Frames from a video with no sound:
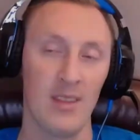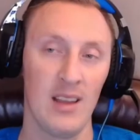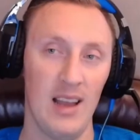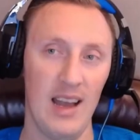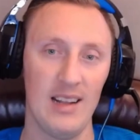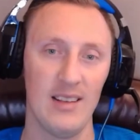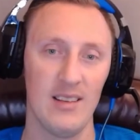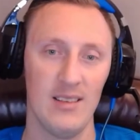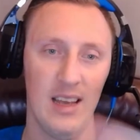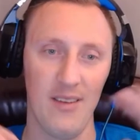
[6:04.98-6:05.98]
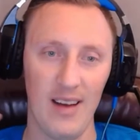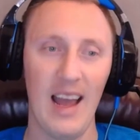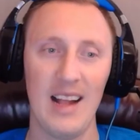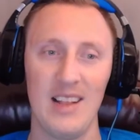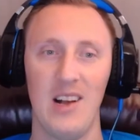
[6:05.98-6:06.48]
And if I
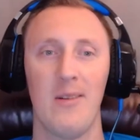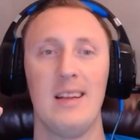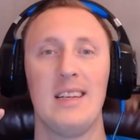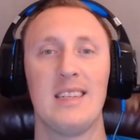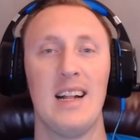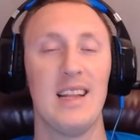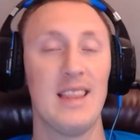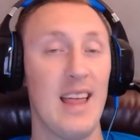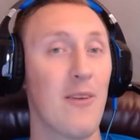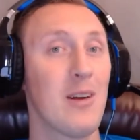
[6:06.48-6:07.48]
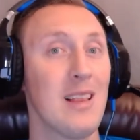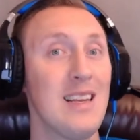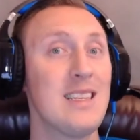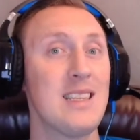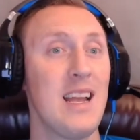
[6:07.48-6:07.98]
hadn't already said it, that
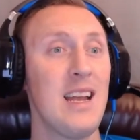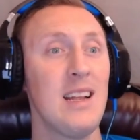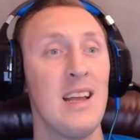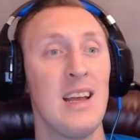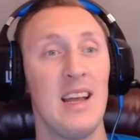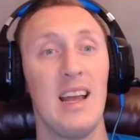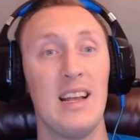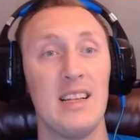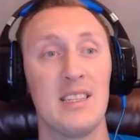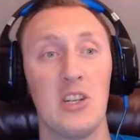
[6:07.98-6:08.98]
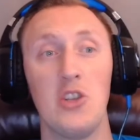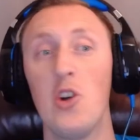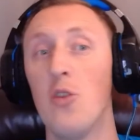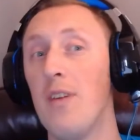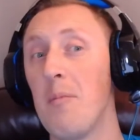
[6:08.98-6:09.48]
release date is
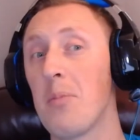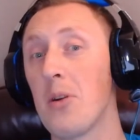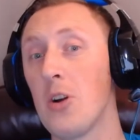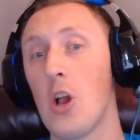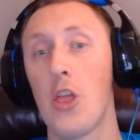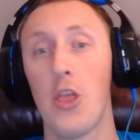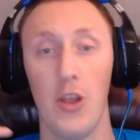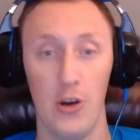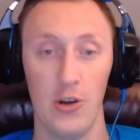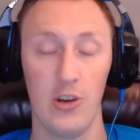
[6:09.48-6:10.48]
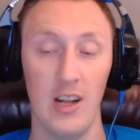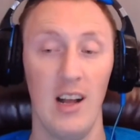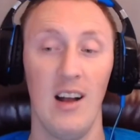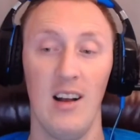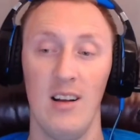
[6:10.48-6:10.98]
November 3rd,